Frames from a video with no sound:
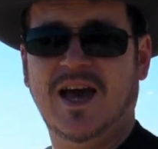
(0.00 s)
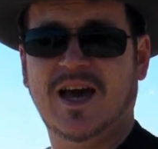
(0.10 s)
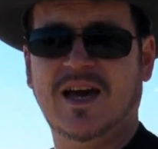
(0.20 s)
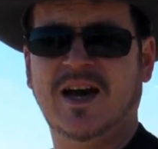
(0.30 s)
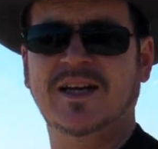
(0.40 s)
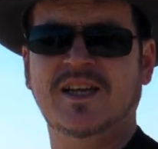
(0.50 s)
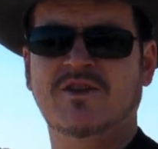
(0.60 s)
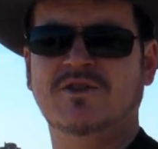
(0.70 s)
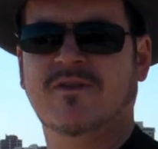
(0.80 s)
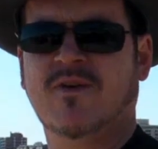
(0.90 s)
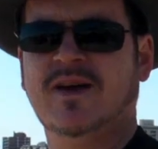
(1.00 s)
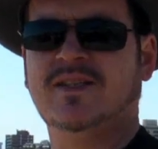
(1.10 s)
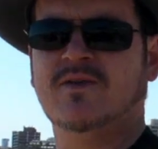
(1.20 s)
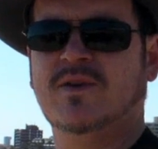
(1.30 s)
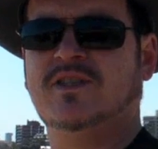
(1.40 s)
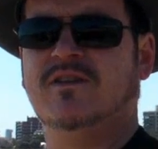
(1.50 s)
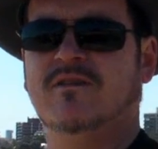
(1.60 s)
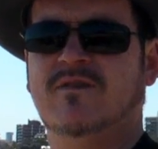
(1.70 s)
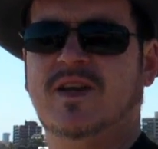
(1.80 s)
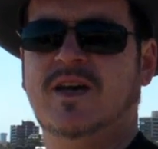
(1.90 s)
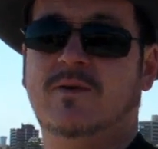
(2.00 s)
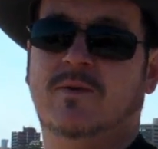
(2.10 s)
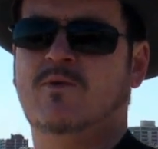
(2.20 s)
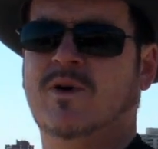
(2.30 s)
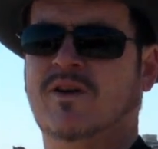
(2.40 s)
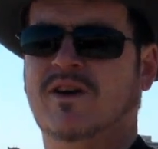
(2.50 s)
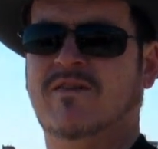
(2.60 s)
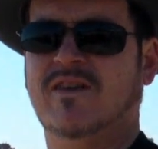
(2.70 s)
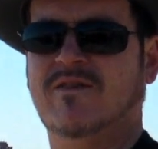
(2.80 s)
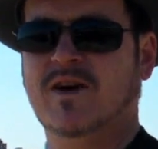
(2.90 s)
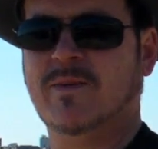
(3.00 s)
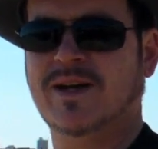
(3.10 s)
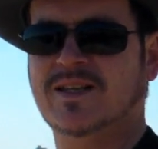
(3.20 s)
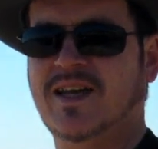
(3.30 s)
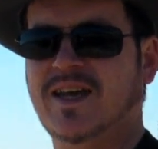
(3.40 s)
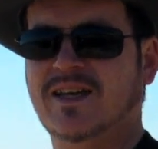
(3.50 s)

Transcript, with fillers: Uh, I did use the phrase in a recent video, Who am I not giving a fuck about today?